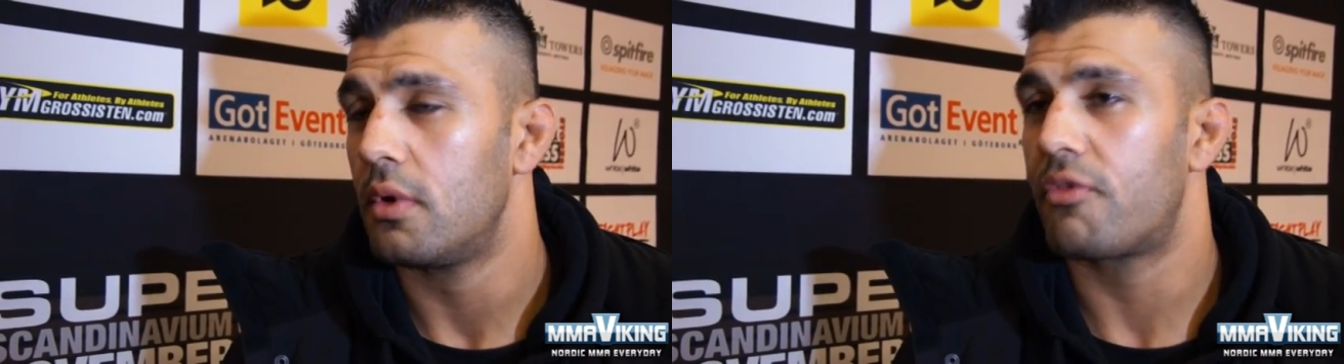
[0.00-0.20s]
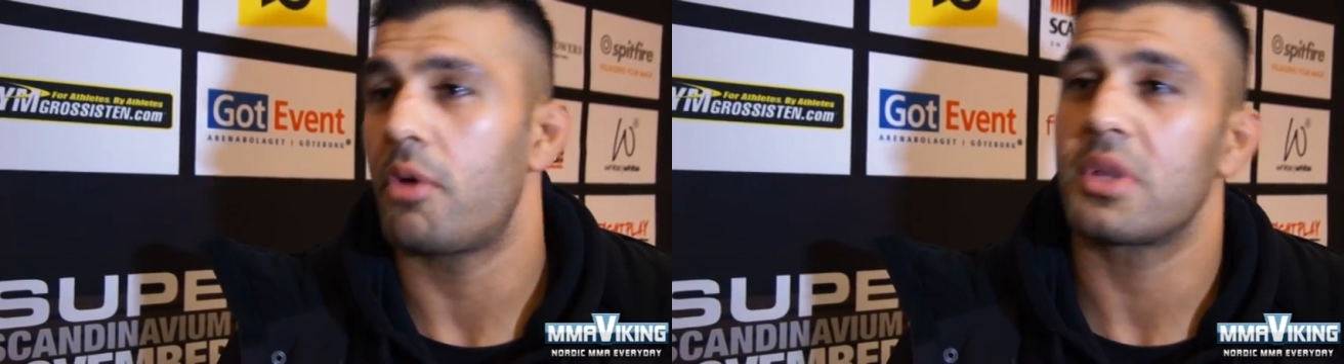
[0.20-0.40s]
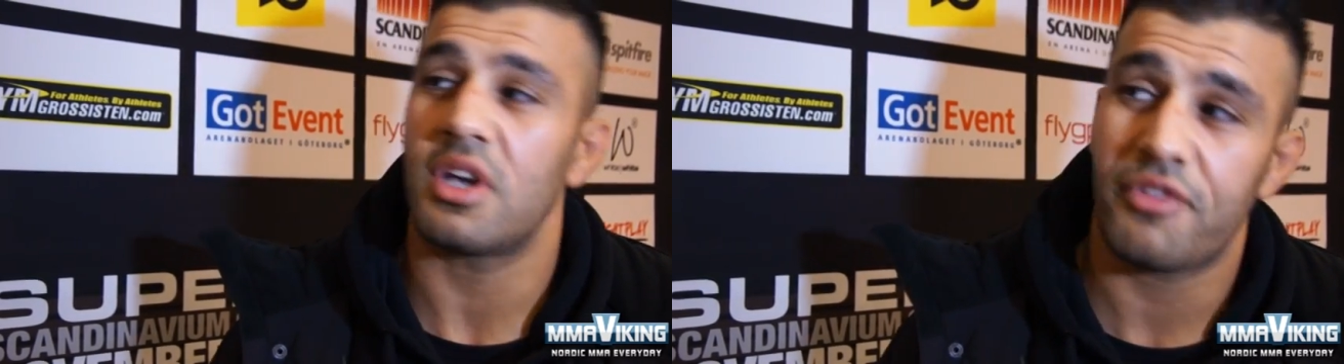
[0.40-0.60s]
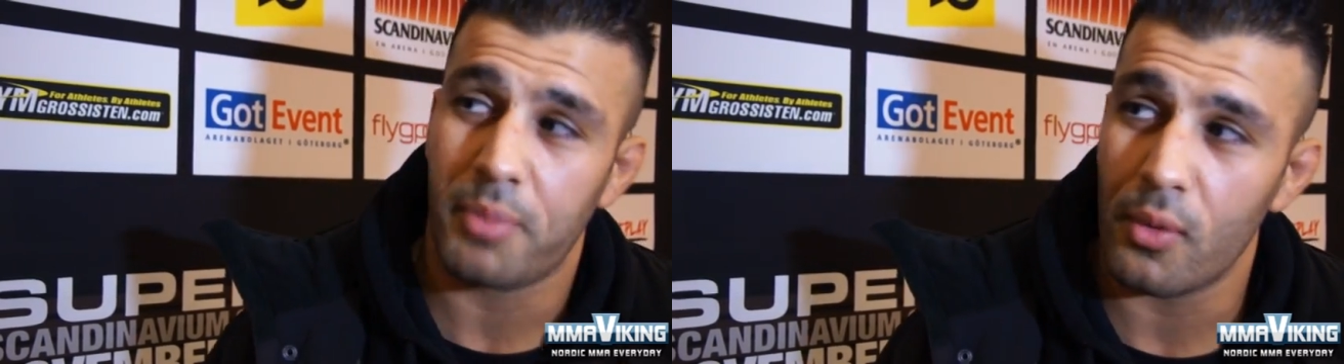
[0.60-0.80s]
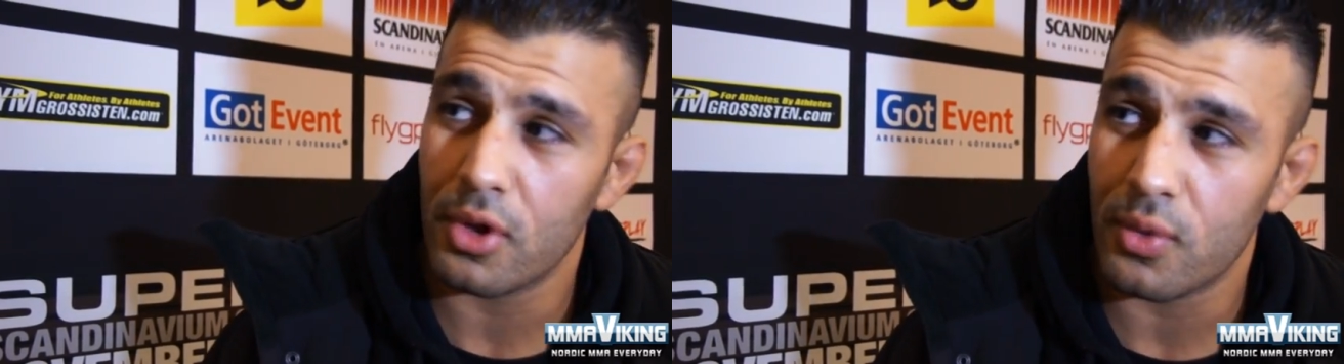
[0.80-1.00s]
From a tough
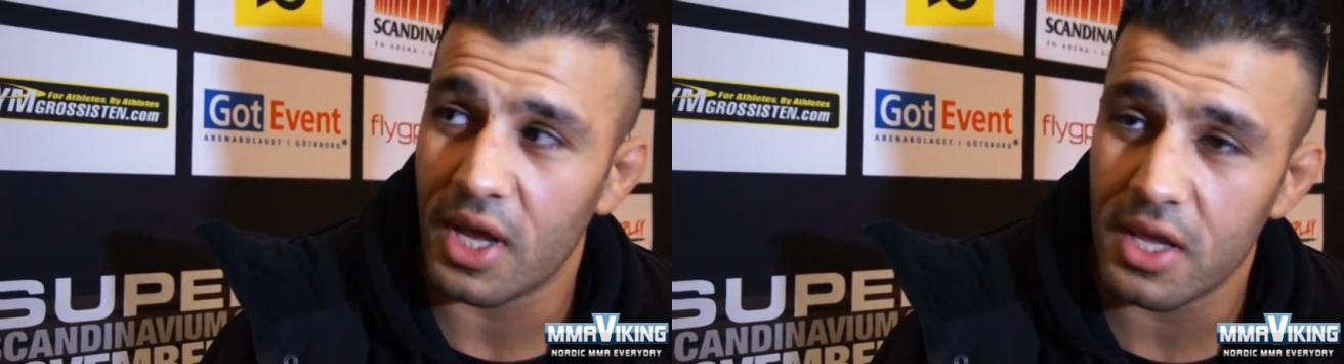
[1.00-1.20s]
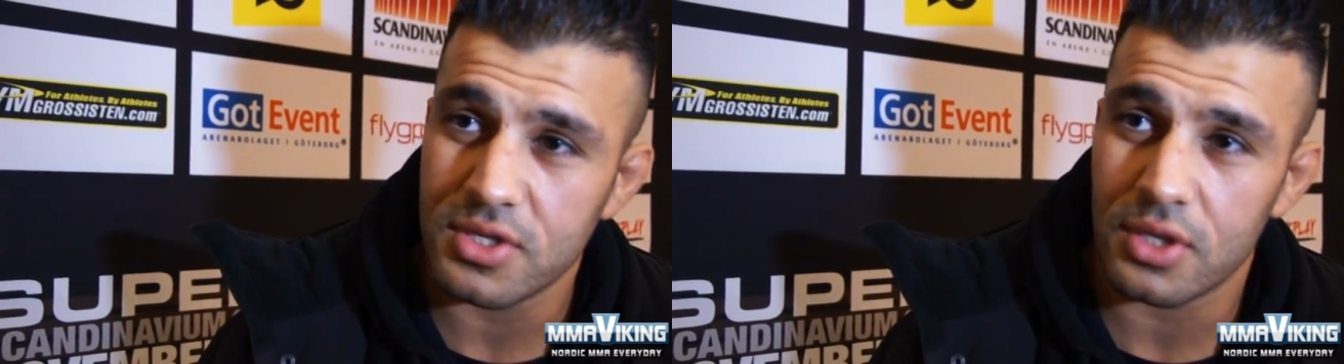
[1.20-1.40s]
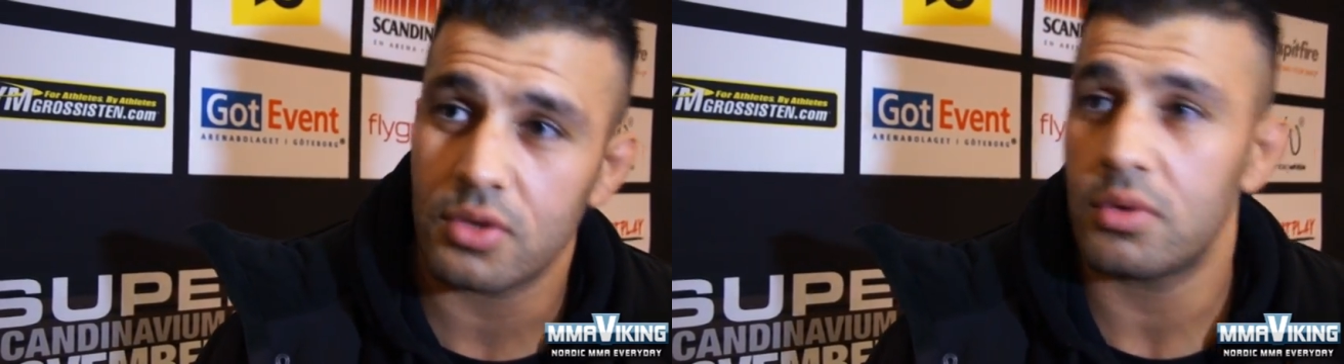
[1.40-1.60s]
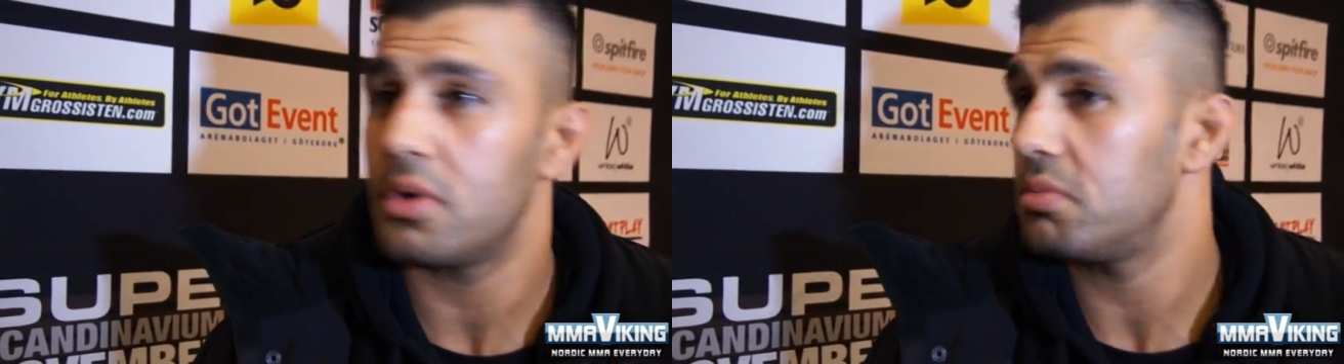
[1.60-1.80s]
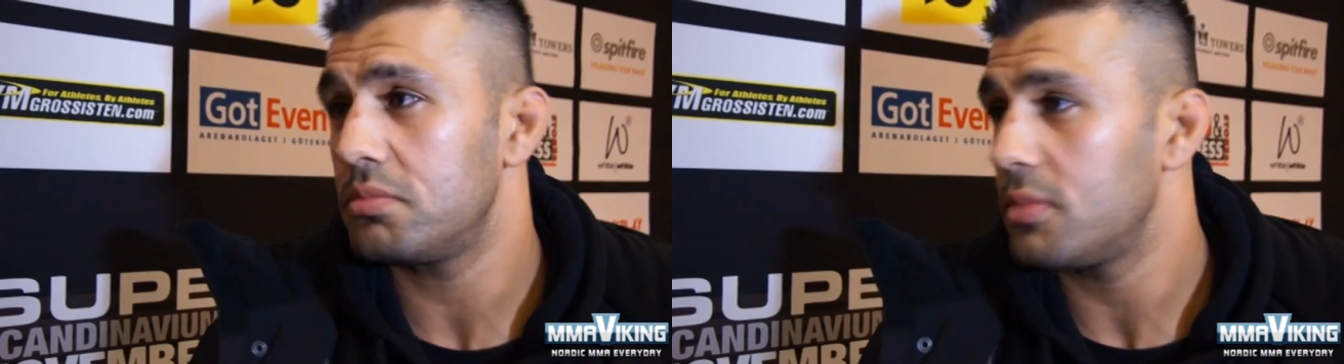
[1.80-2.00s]
opponent who got injured
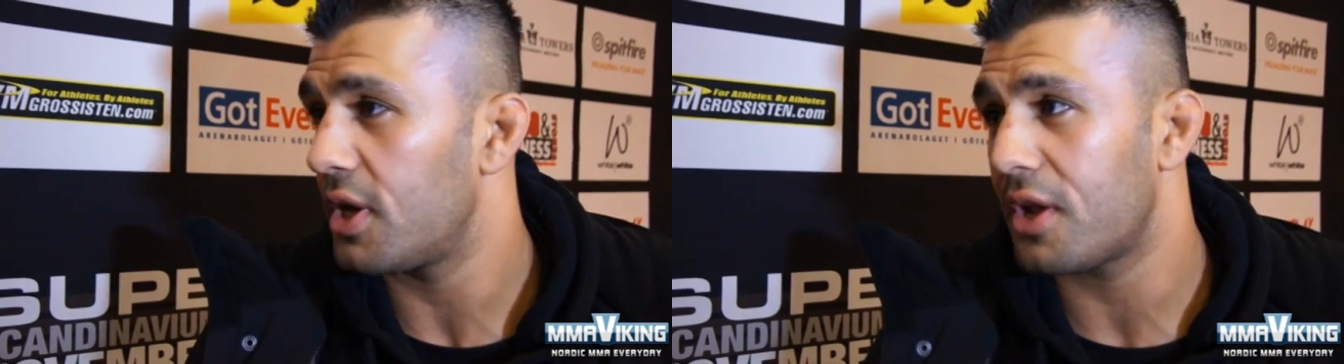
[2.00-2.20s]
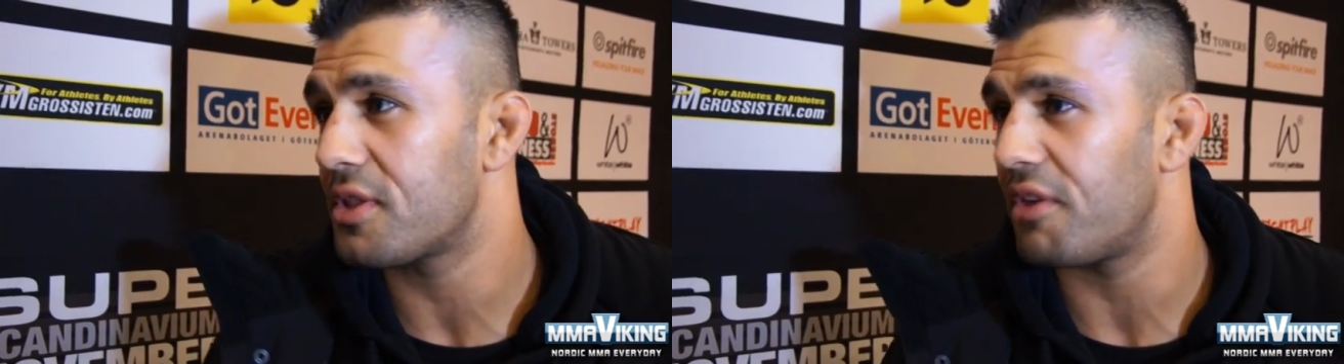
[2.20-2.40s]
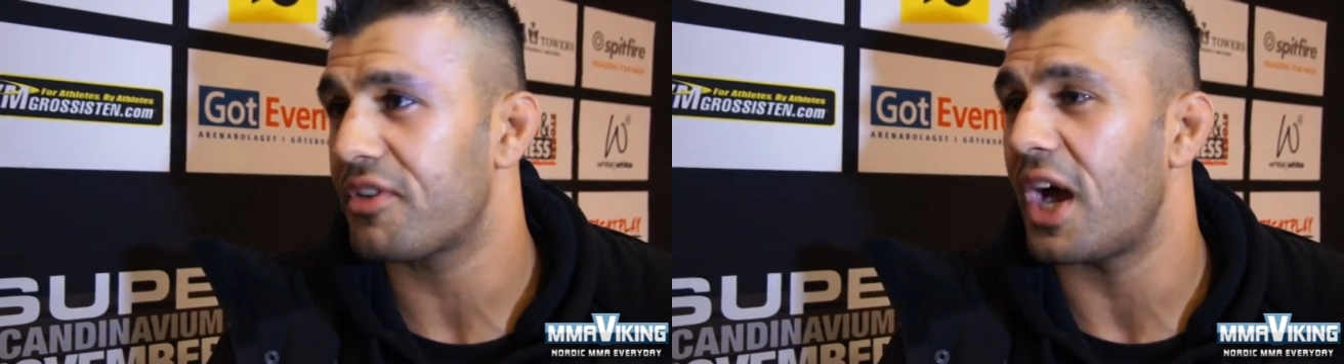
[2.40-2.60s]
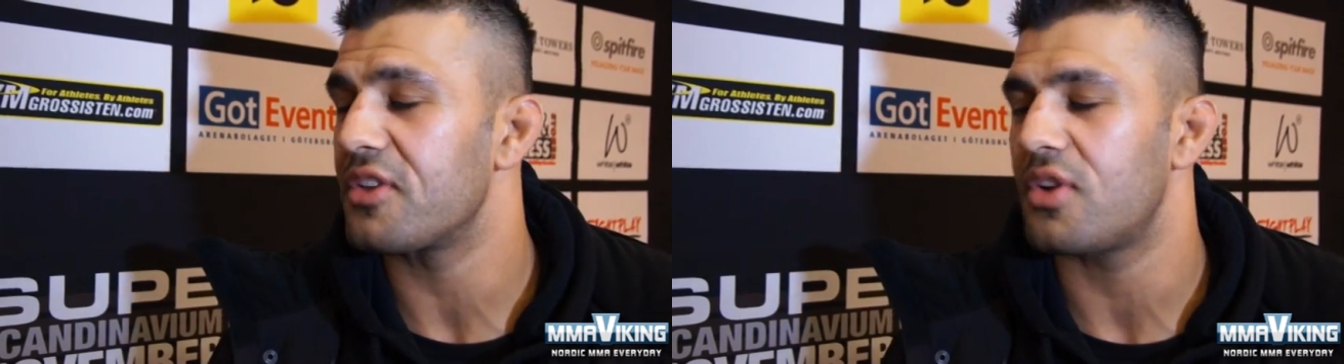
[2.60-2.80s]
to another tough guy.